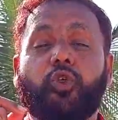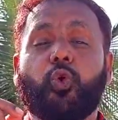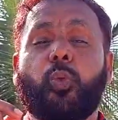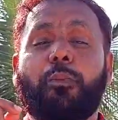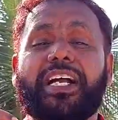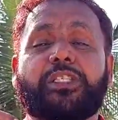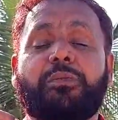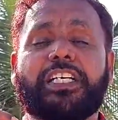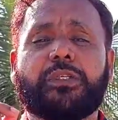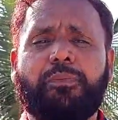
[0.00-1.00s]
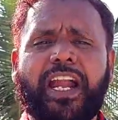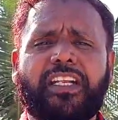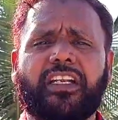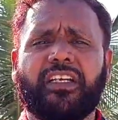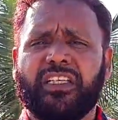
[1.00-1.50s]
do much
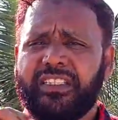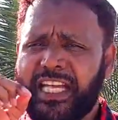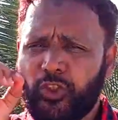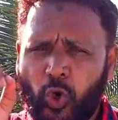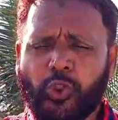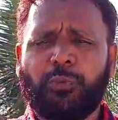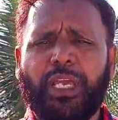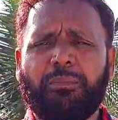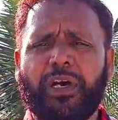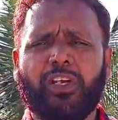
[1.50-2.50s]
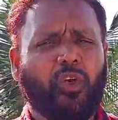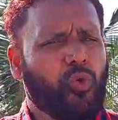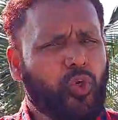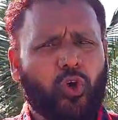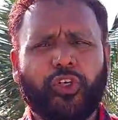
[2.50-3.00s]
better than those people
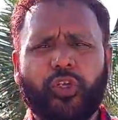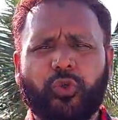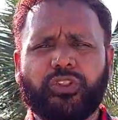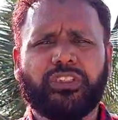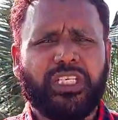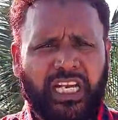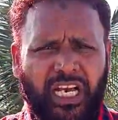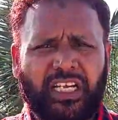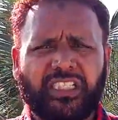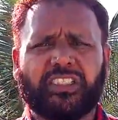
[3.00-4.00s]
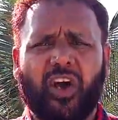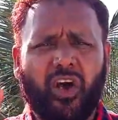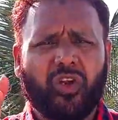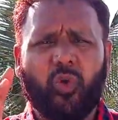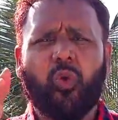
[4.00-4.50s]
who don't use colors
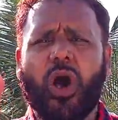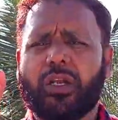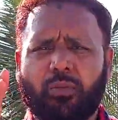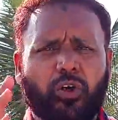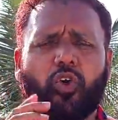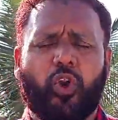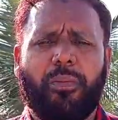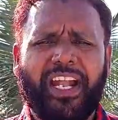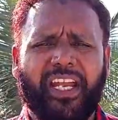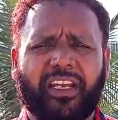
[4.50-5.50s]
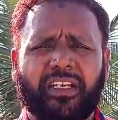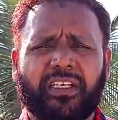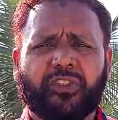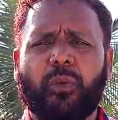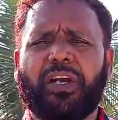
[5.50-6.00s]
or who are monochromatic.
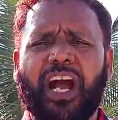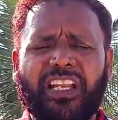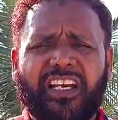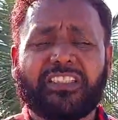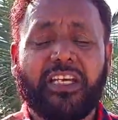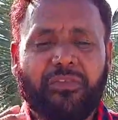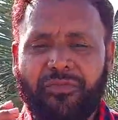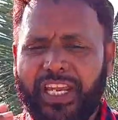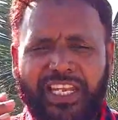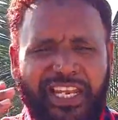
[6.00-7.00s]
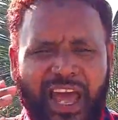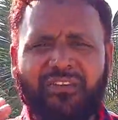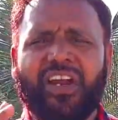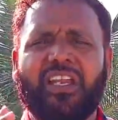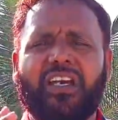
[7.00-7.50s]
So colors, we
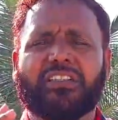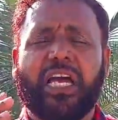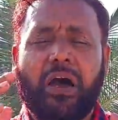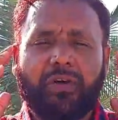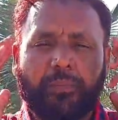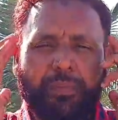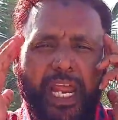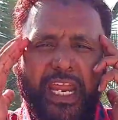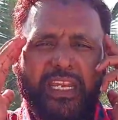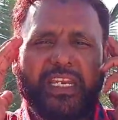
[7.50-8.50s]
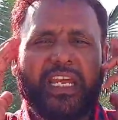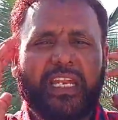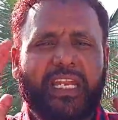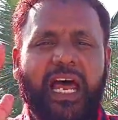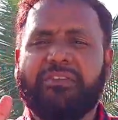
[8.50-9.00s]
love colors, our brain
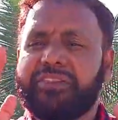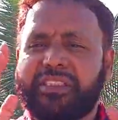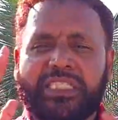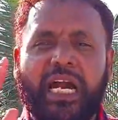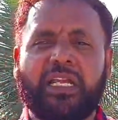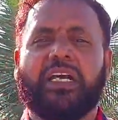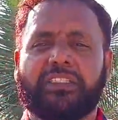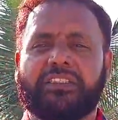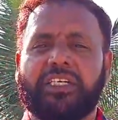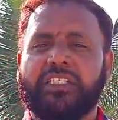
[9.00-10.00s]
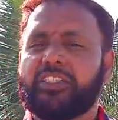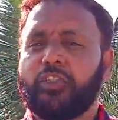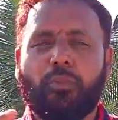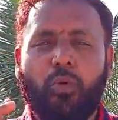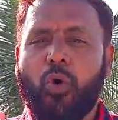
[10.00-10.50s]
loves colors. So
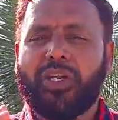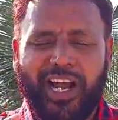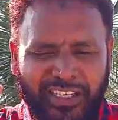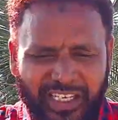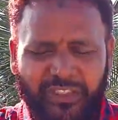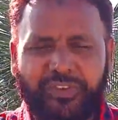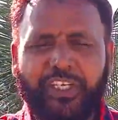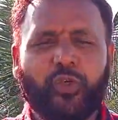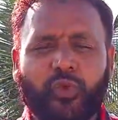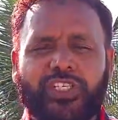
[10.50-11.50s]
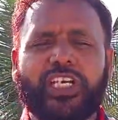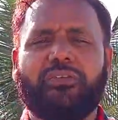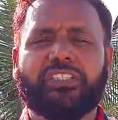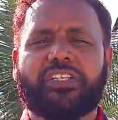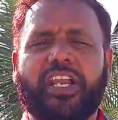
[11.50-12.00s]
the more colors we used in
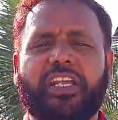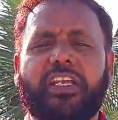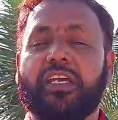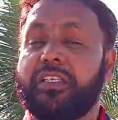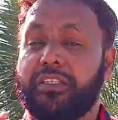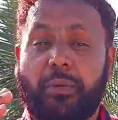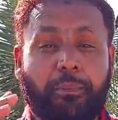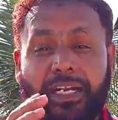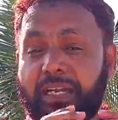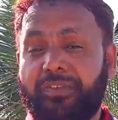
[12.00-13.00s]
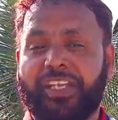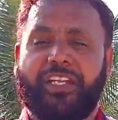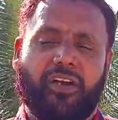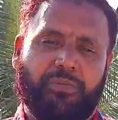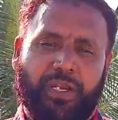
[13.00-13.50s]
our study, the better we
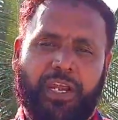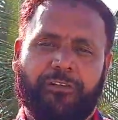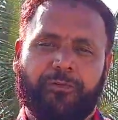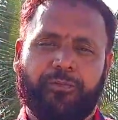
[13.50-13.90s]
can comprehend.